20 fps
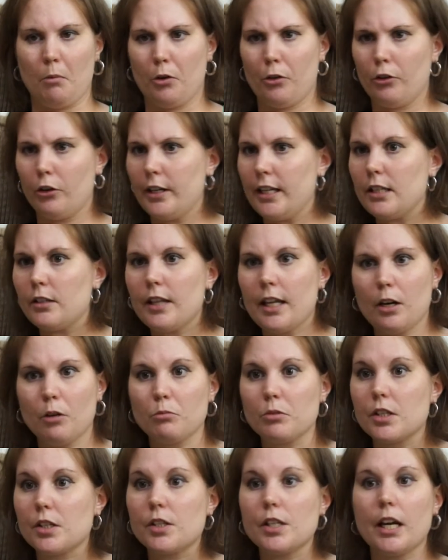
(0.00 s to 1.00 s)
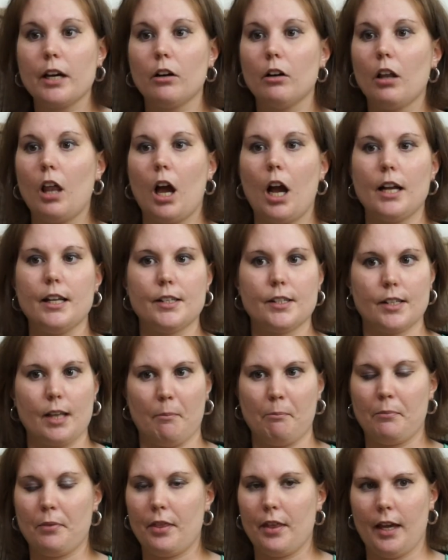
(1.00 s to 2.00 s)
or they don't sterilize
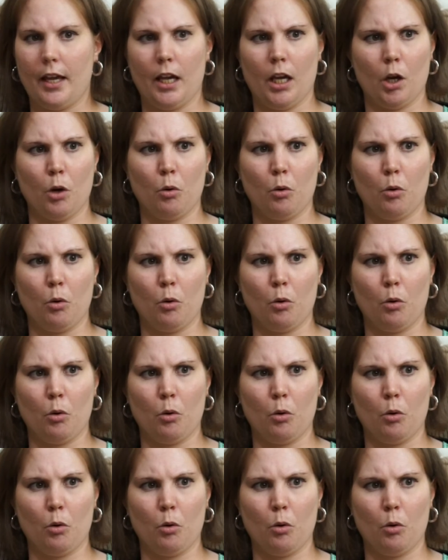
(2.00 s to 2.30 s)
something,